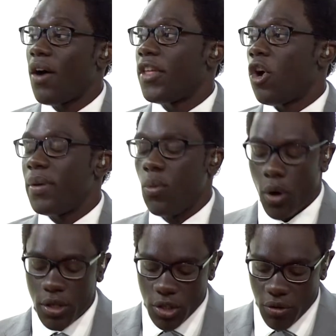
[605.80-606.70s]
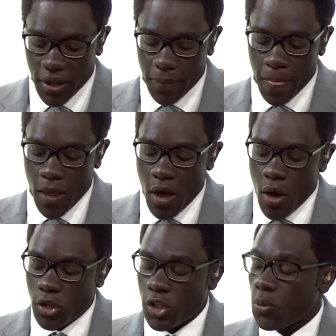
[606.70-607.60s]
there will be wondering,
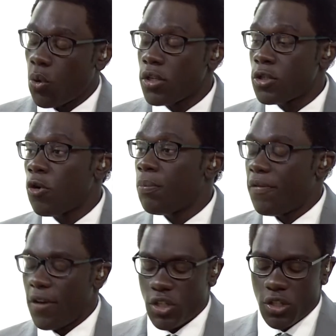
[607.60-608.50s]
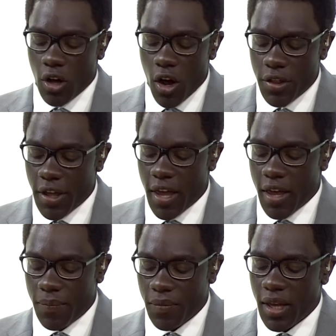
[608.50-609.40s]
just what sort of provisions are there
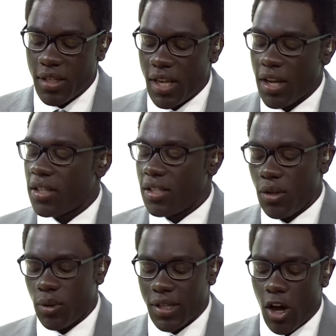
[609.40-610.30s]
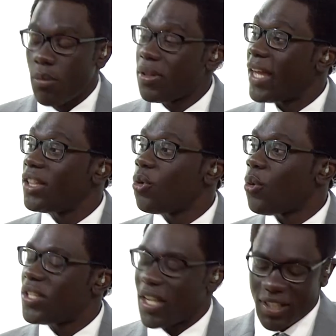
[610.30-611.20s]
in tenancy law to help landlords
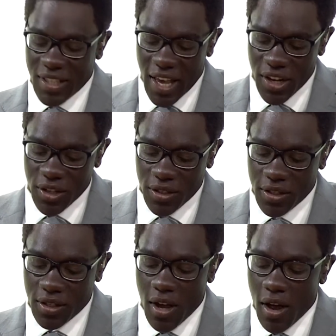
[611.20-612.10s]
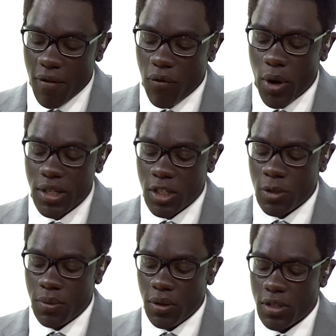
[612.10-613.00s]
and tenants avoid
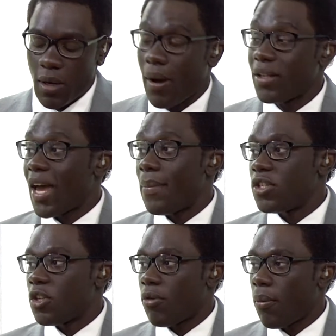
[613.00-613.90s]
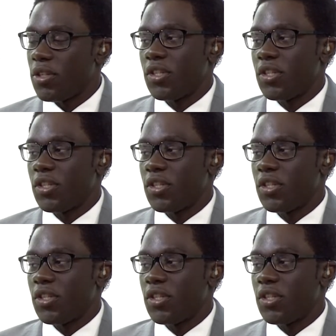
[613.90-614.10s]
disputes about damage to properties?